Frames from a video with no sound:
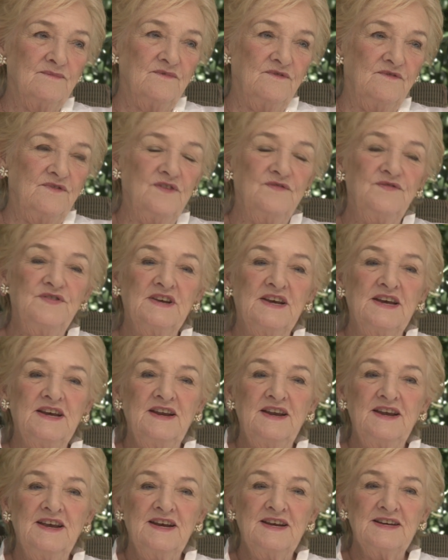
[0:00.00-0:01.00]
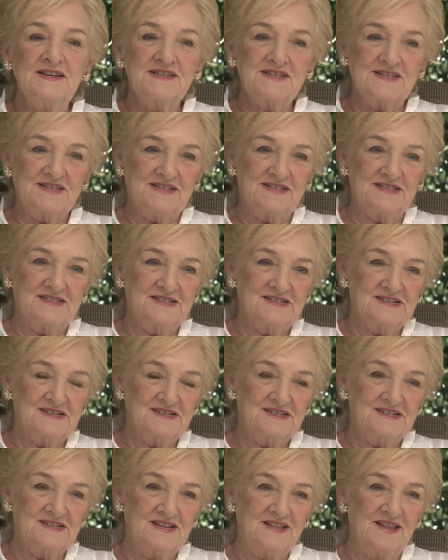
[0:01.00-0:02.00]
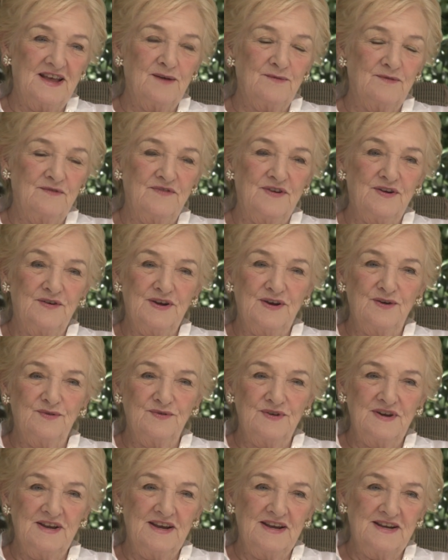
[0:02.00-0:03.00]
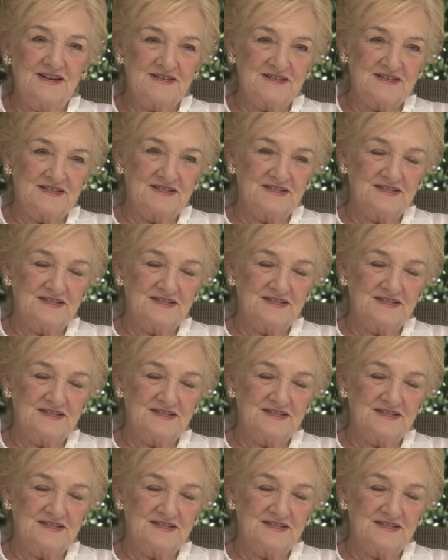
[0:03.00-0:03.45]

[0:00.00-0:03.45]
15 years, and they were very good years.